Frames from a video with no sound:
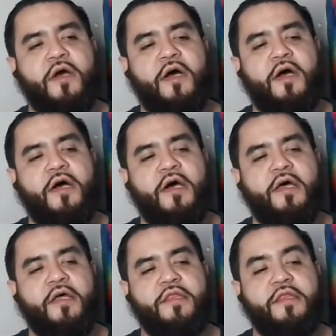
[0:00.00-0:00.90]

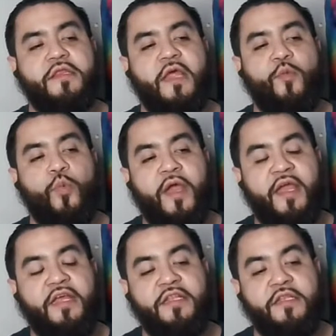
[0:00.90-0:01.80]
they
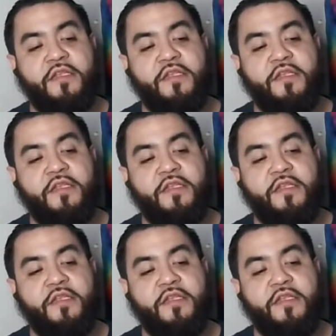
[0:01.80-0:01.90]
went.